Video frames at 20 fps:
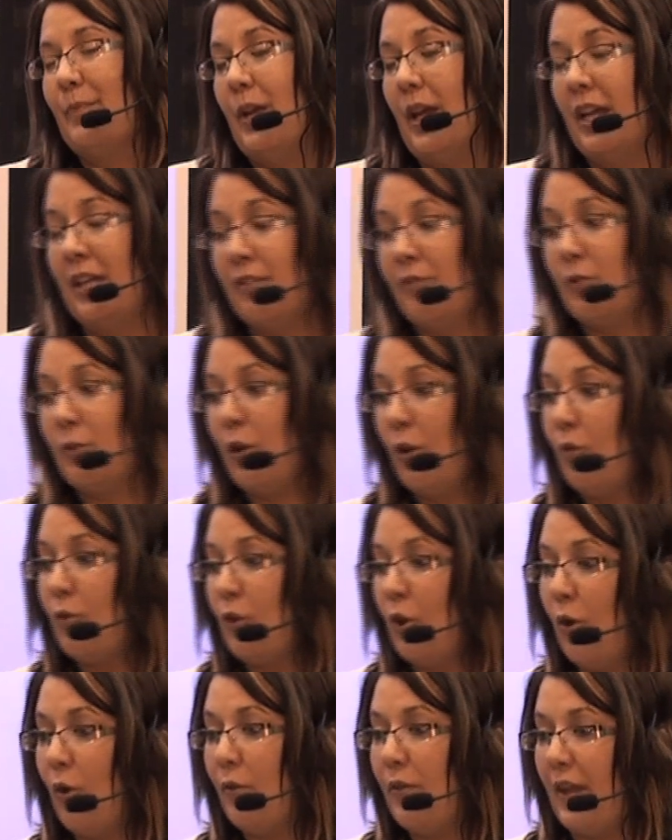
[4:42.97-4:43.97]
And if you don't
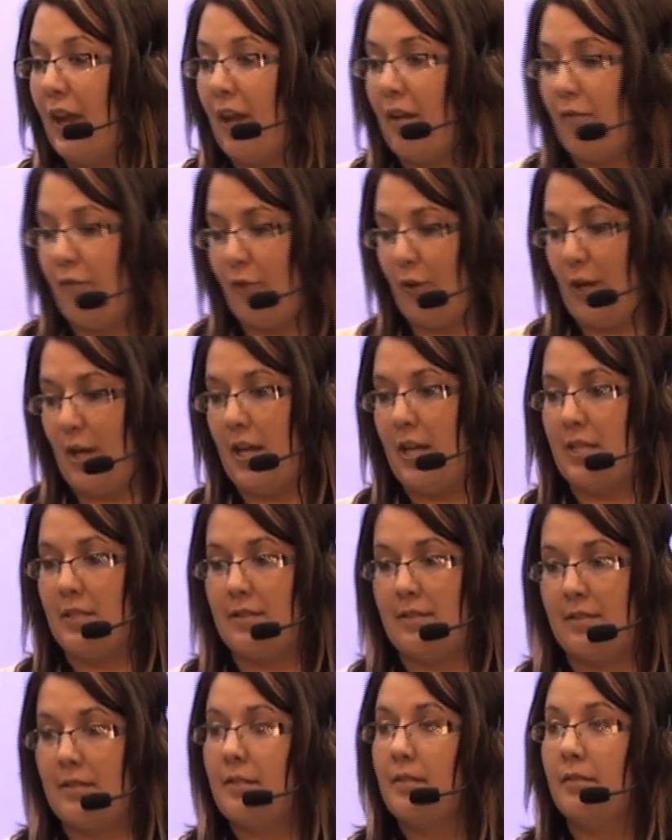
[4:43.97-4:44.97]
know that
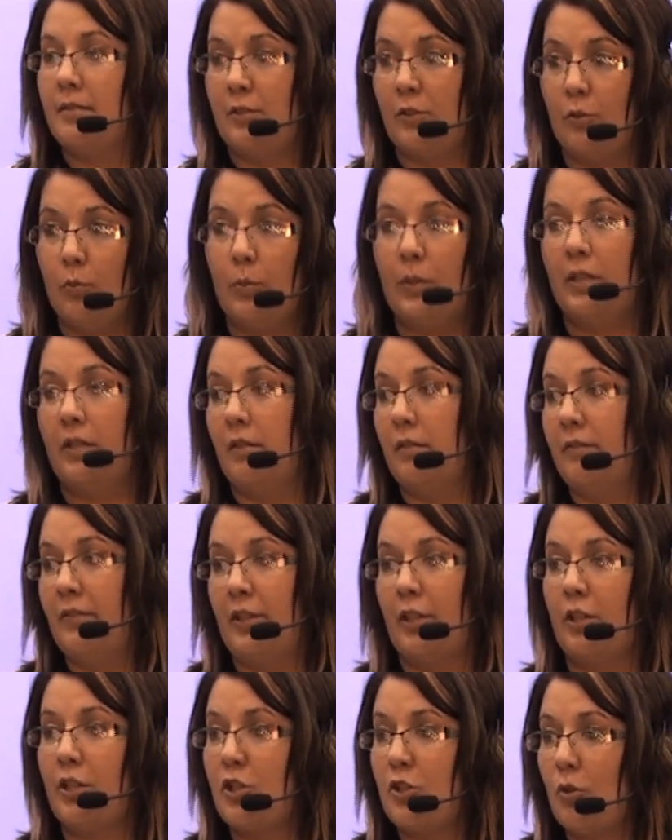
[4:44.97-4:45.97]
phrase, you will
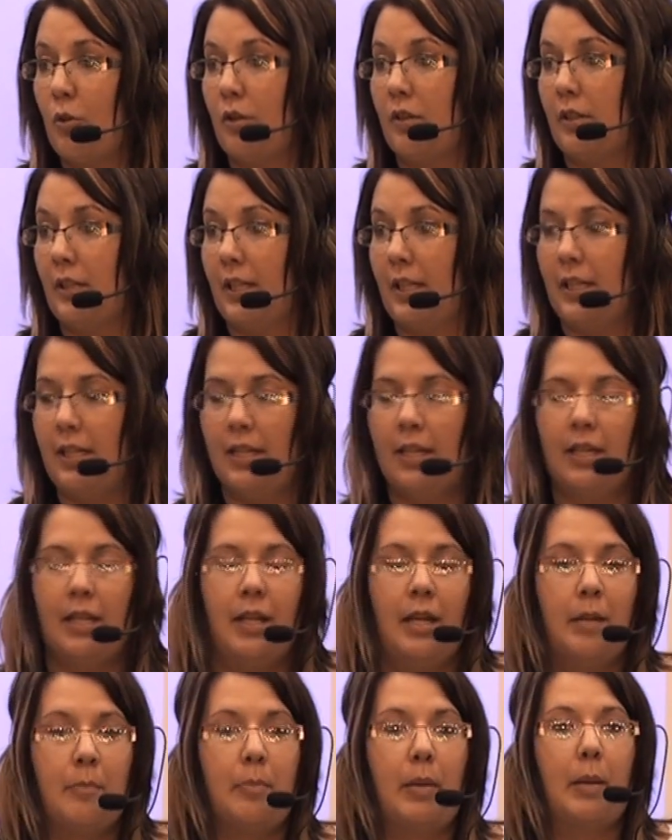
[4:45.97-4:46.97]
very shortly.
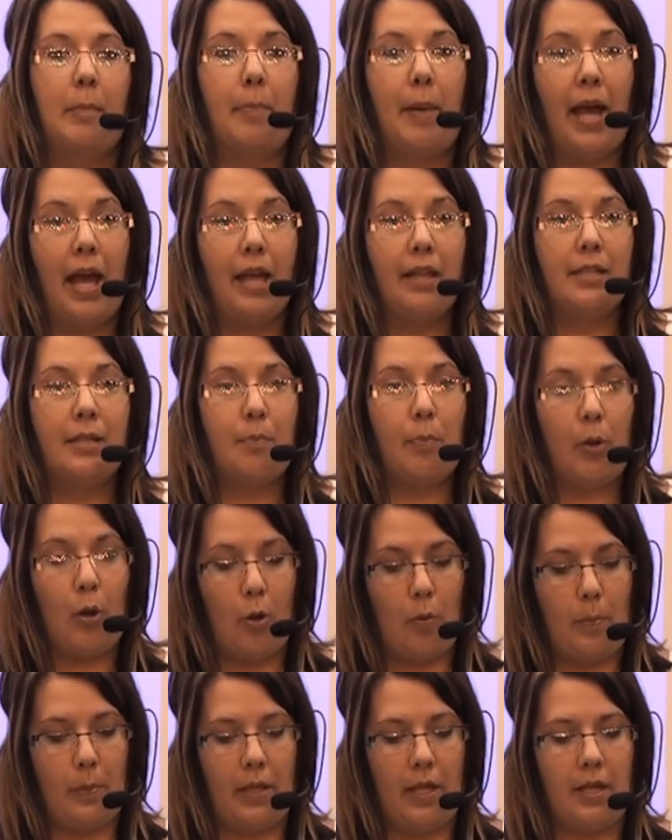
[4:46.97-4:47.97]
But
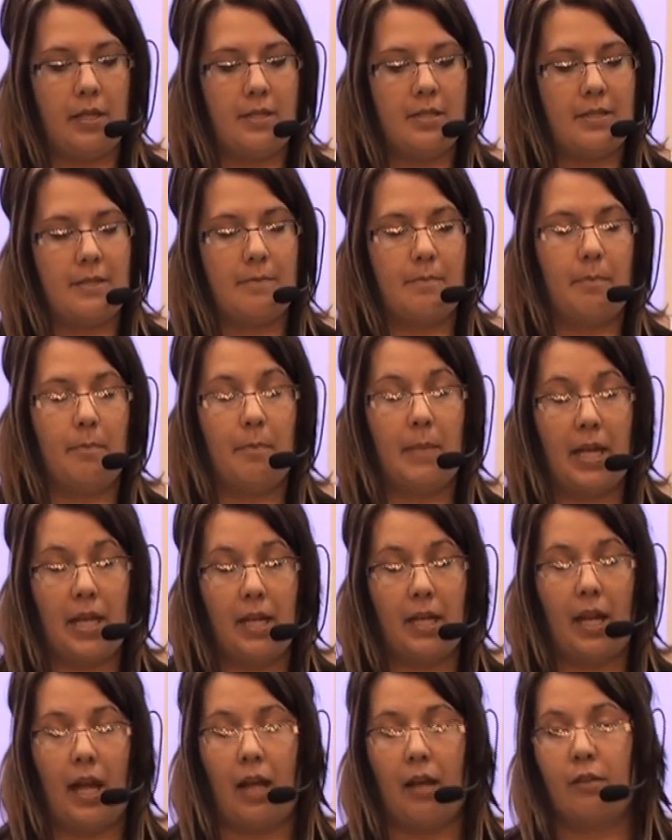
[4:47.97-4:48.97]
polypropylene is
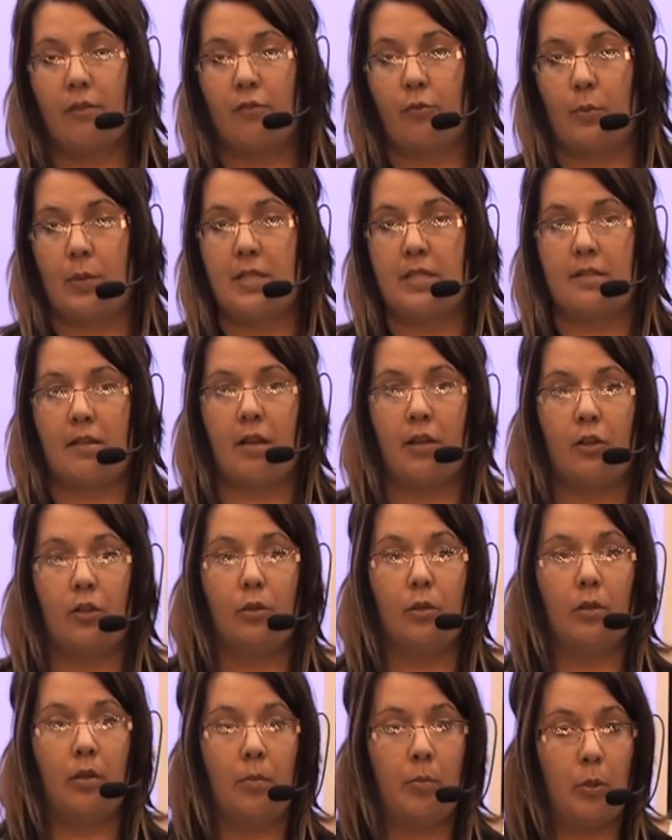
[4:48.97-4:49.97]
made out of
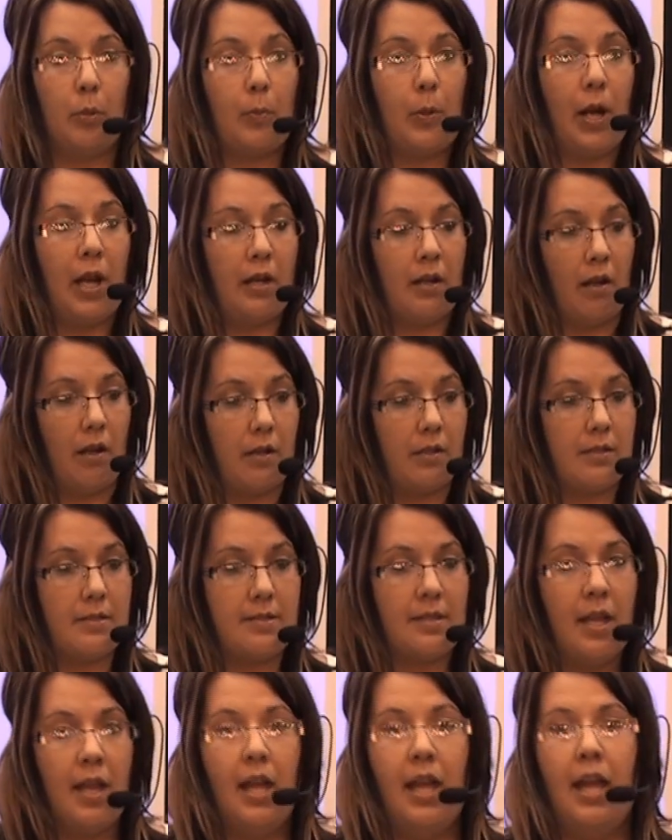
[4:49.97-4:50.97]
recyclable products.